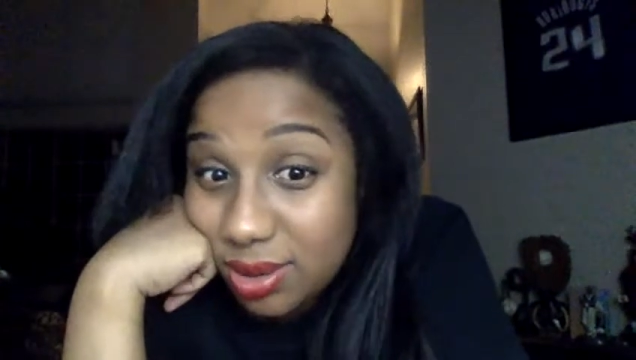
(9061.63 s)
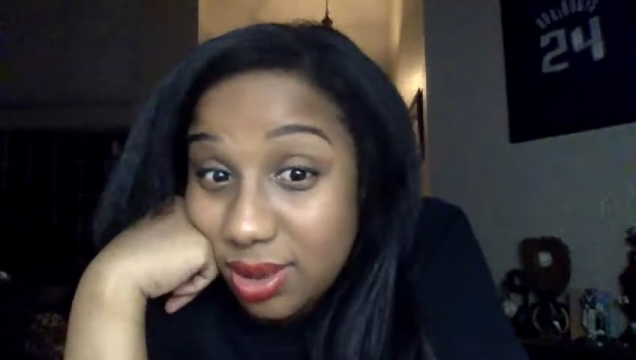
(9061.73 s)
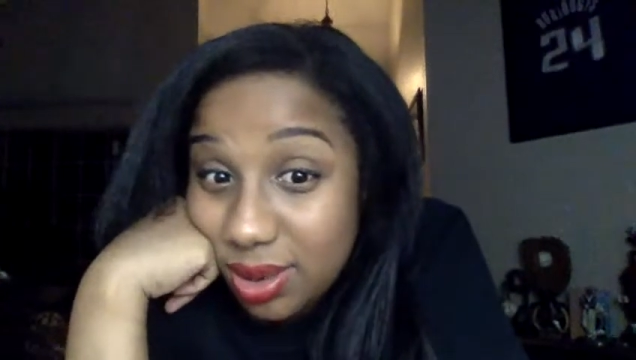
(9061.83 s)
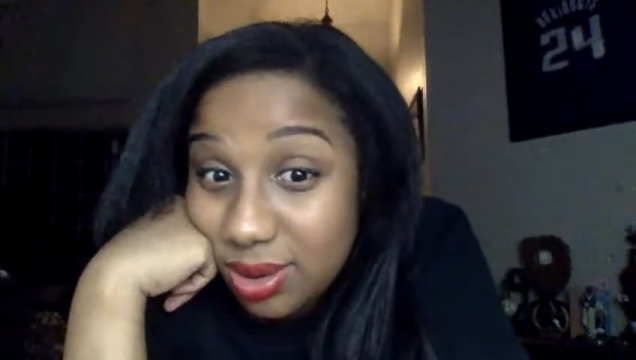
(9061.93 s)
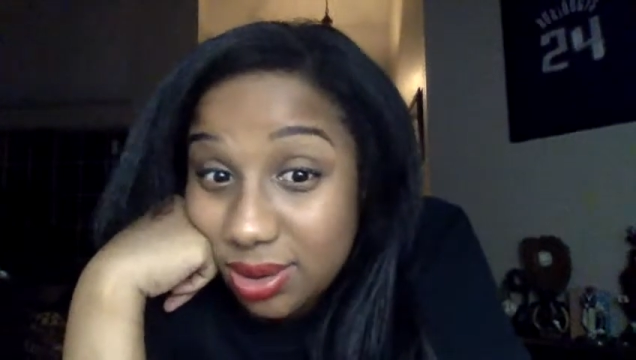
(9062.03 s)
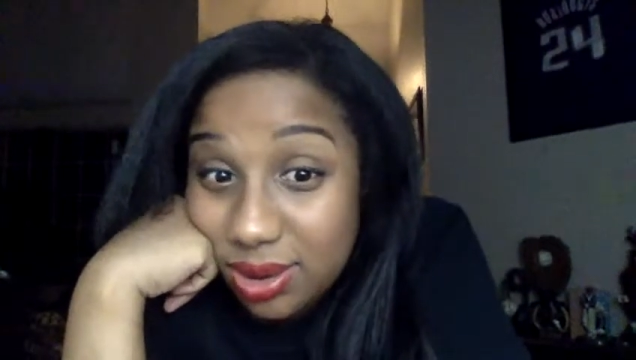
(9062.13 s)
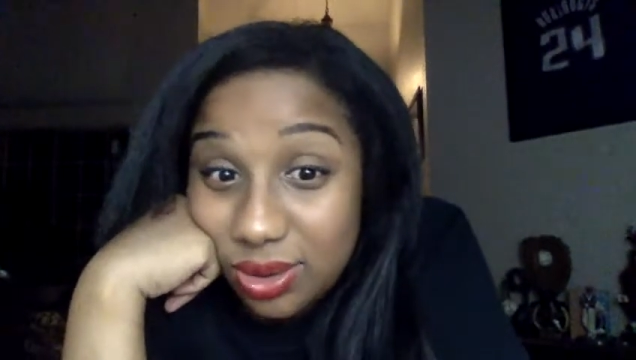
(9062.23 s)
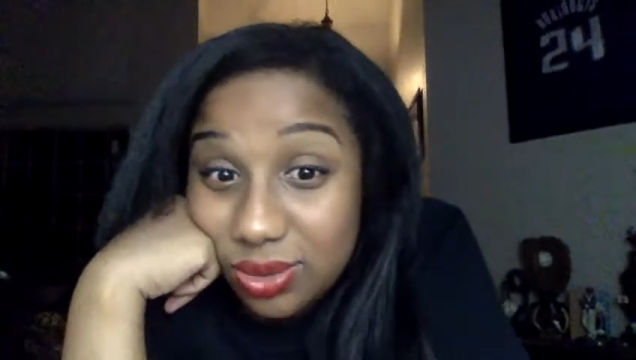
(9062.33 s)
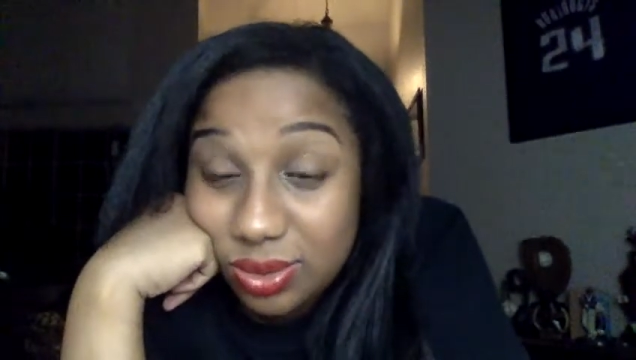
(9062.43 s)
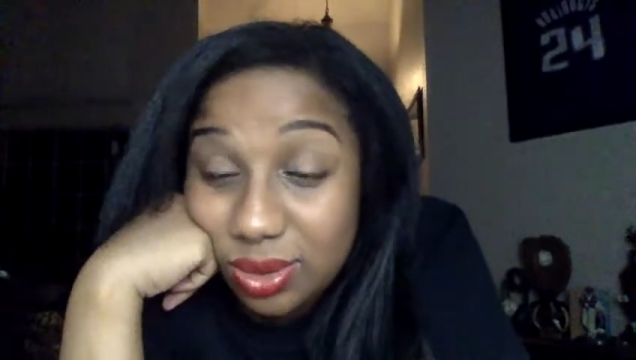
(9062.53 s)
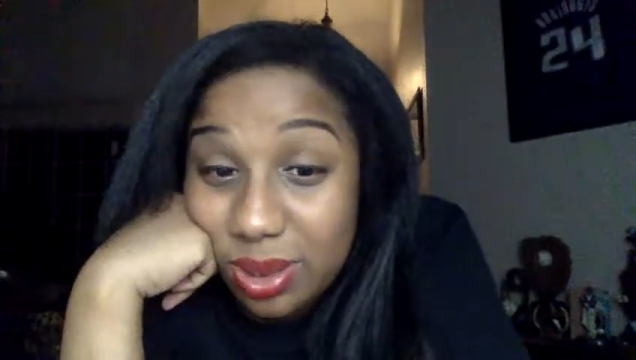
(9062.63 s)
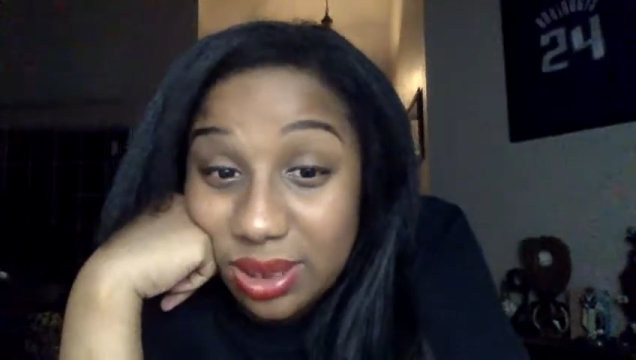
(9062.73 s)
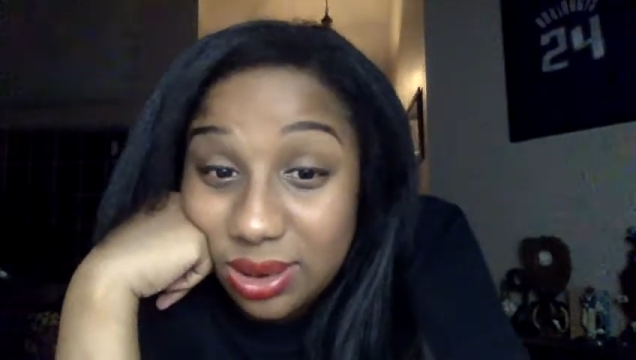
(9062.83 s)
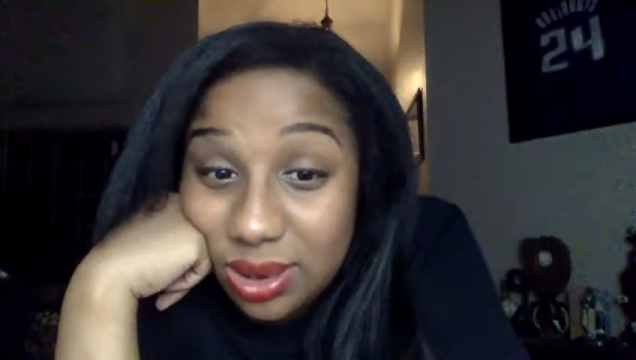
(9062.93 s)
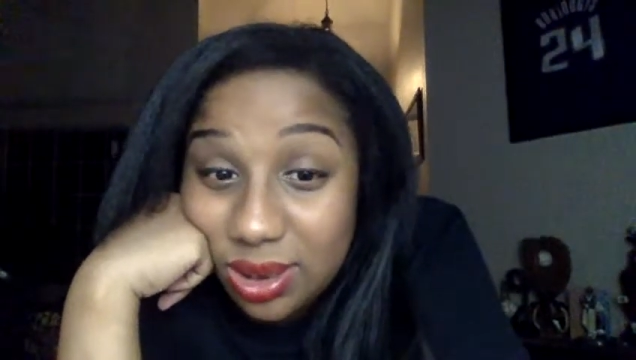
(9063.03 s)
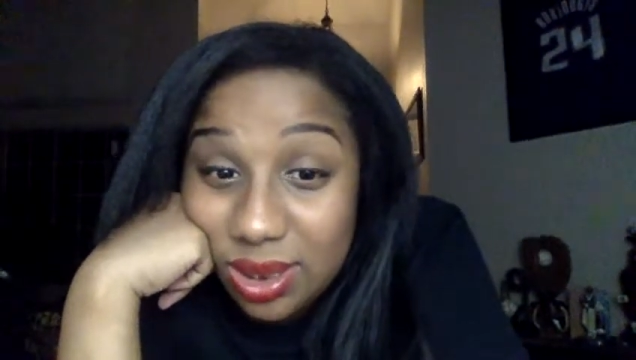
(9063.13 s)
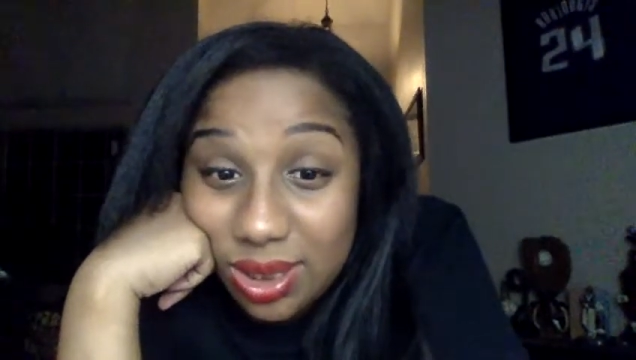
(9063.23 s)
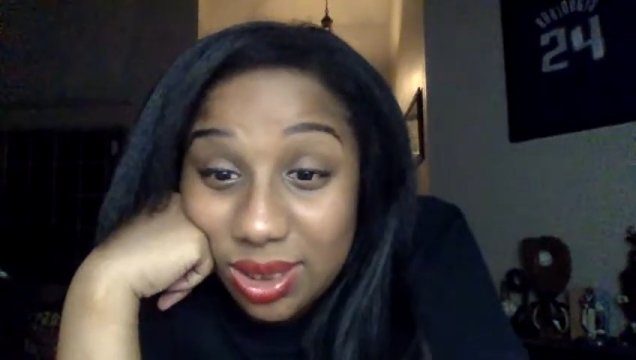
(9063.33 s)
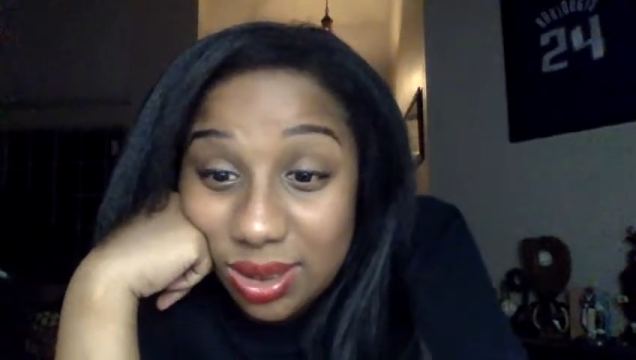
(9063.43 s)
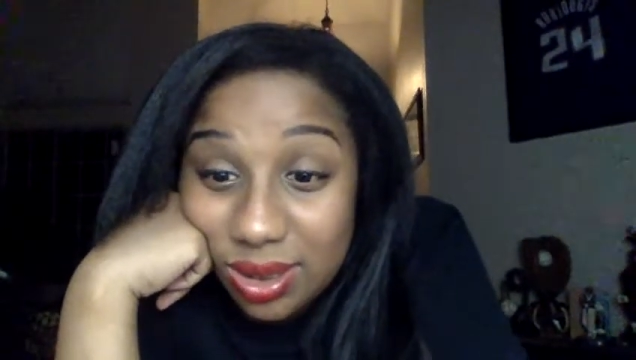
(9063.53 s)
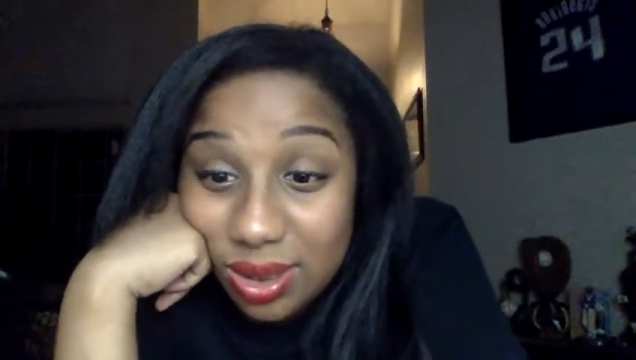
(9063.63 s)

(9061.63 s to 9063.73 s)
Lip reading: like see, so basically